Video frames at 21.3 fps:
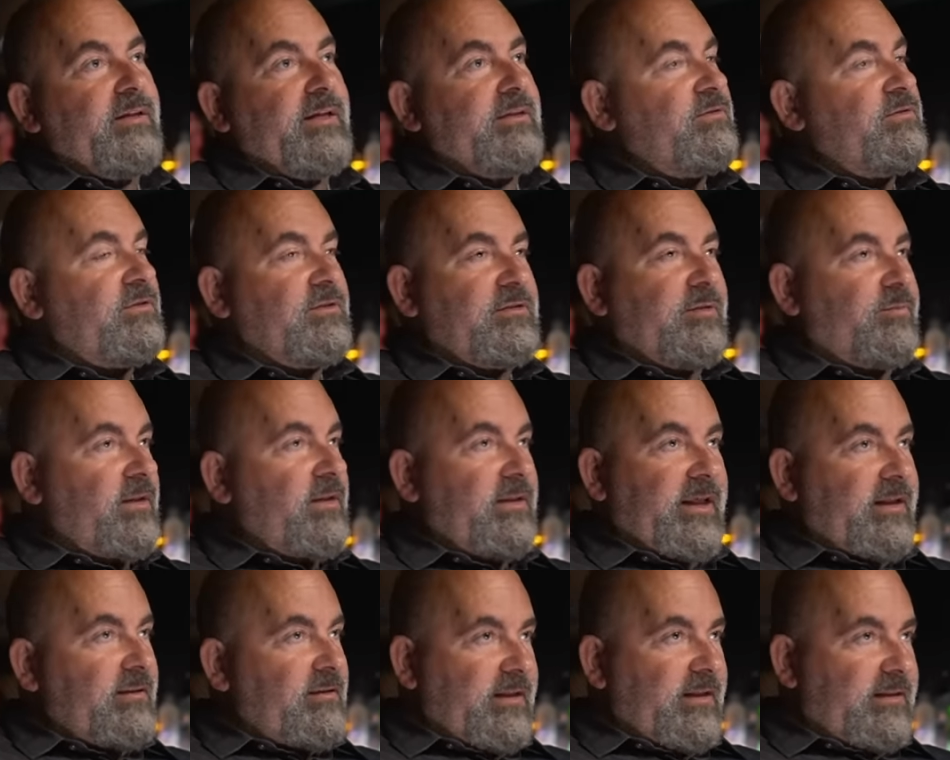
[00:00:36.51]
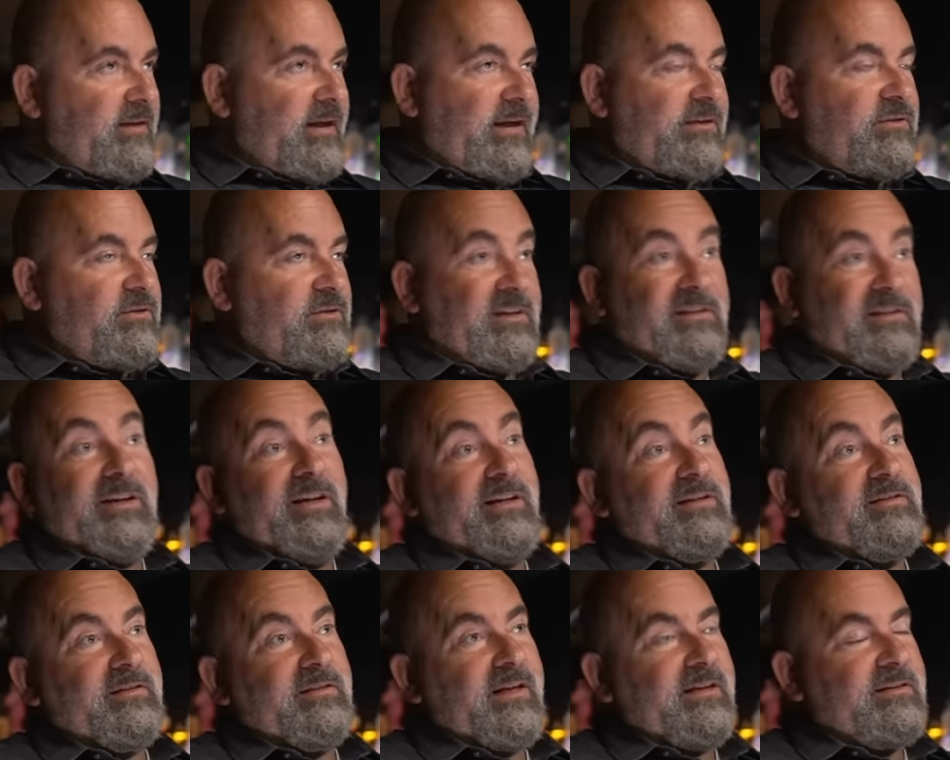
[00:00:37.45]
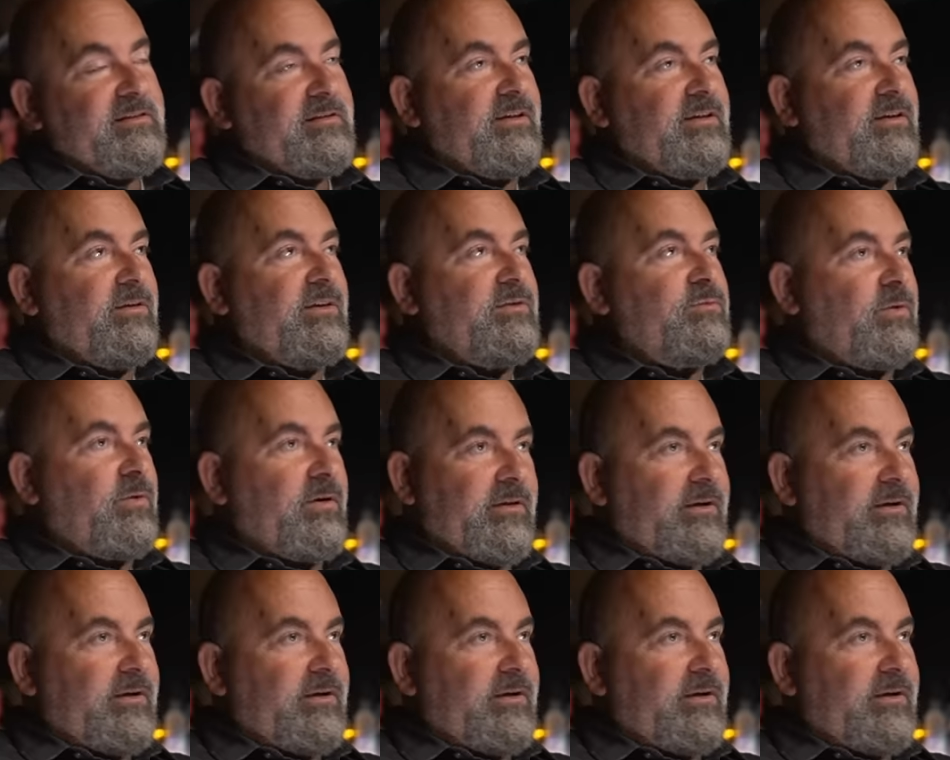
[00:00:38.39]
That's just something that, that the agency does, and that's you know, it's one of the